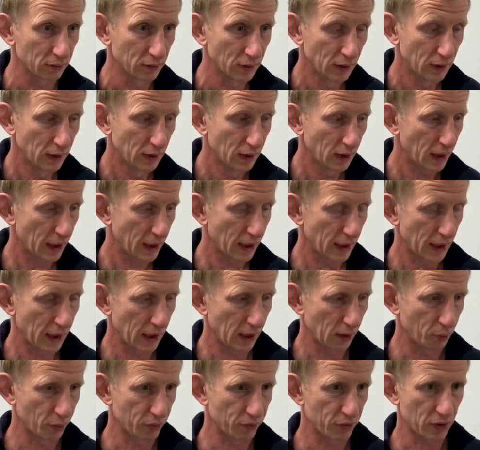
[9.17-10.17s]
So
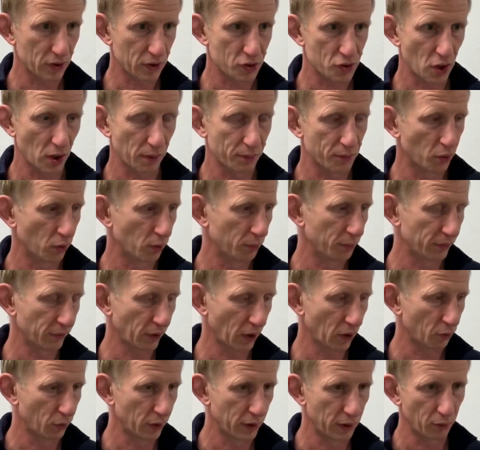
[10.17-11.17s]
we've got the job
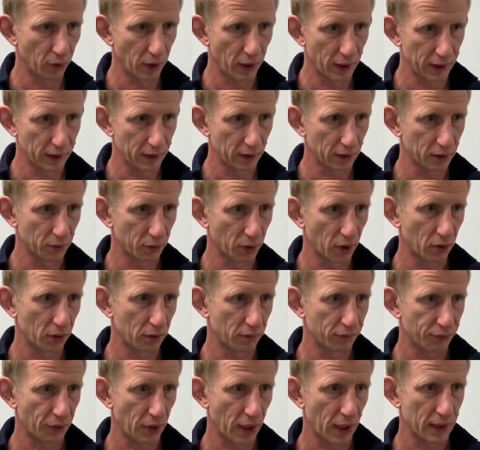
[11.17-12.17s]
done. We've got a win away on the
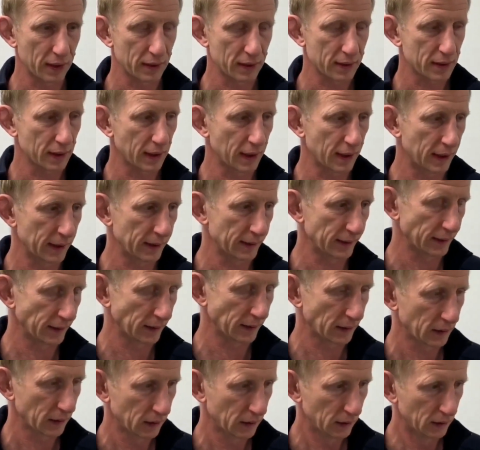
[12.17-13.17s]
road in France.
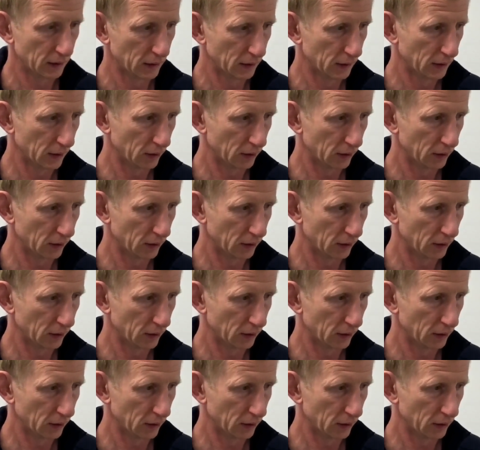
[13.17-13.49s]
And